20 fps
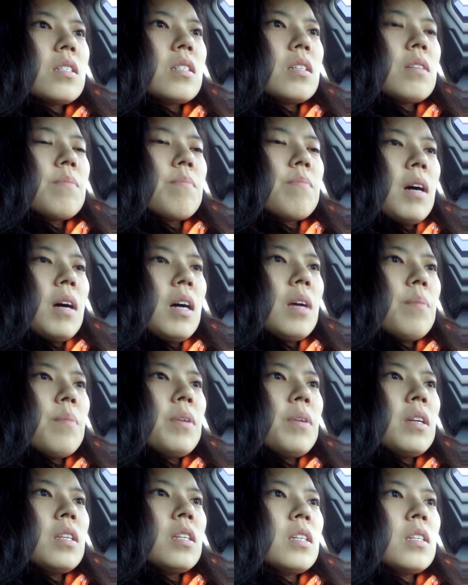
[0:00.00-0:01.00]
in my
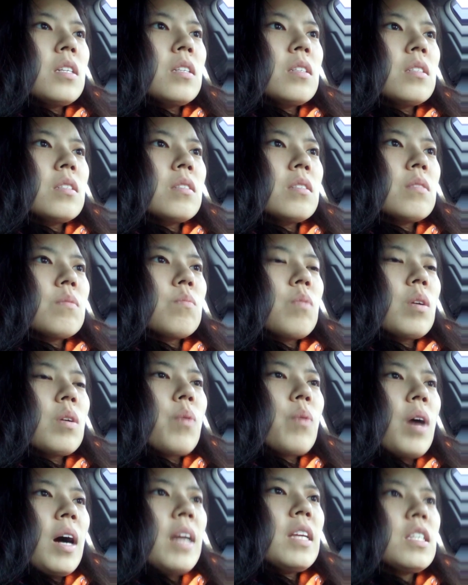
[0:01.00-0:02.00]
opinion, what,
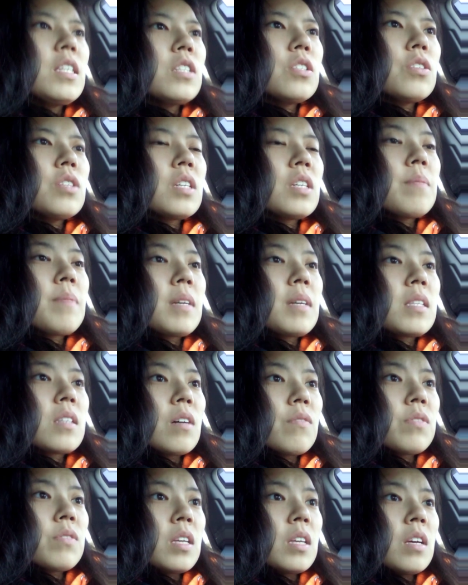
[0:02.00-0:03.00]
what I need to do to keep
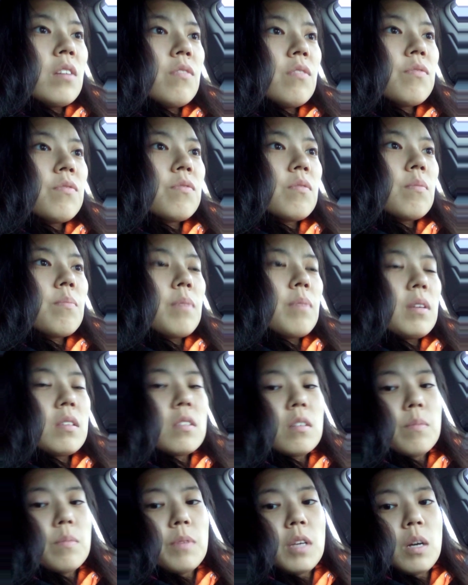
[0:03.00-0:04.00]
myself safe, but
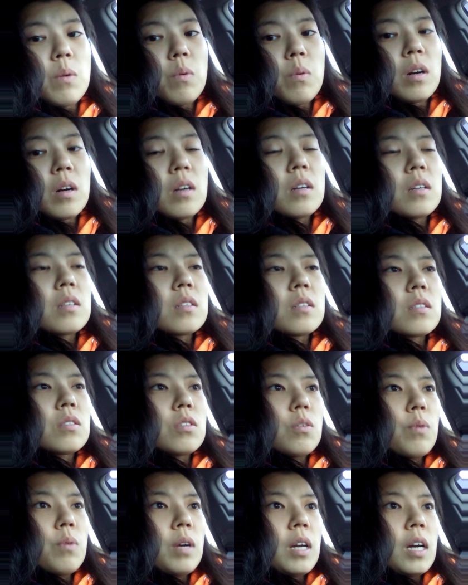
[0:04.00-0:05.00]
still be at work,
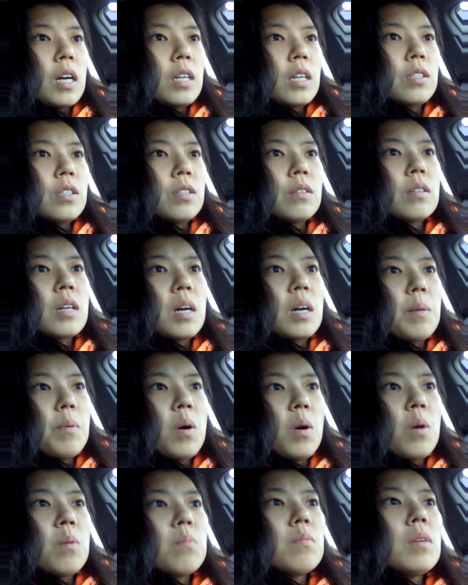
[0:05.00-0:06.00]
do what I got to do, come
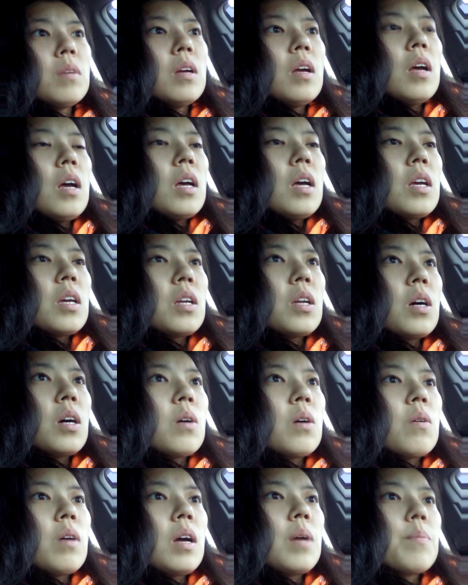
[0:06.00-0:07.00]
home, you
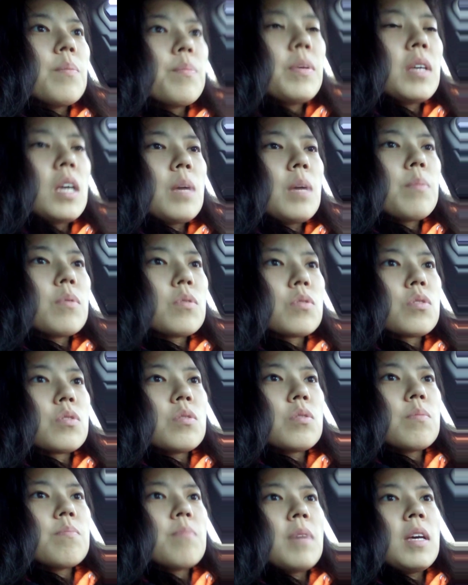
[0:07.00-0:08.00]
know, and be able
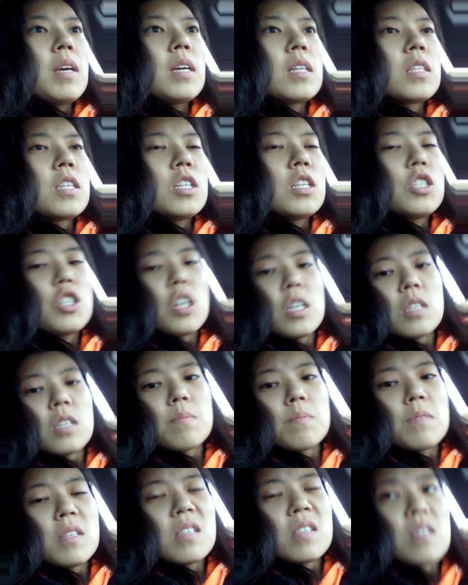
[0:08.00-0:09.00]
to make the
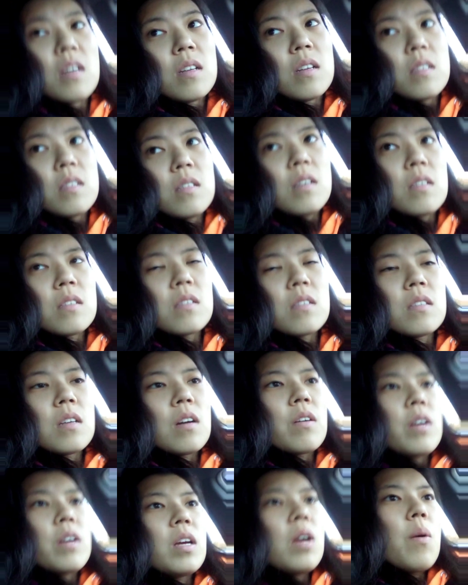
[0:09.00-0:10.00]
adjustments that is
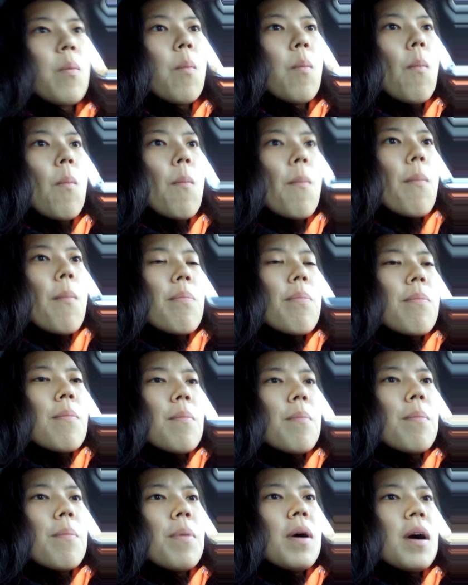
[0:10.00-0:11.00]
necessary.
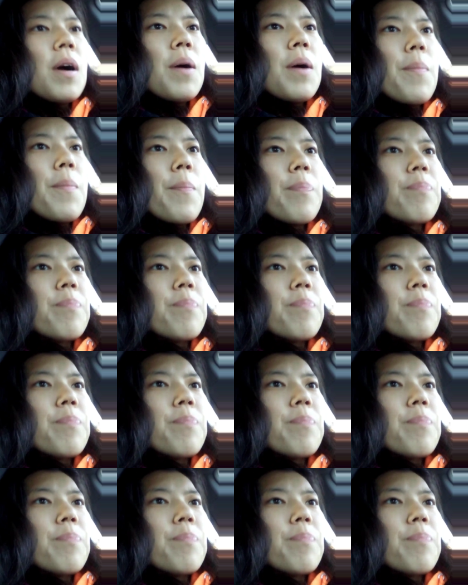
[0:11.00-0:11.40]
But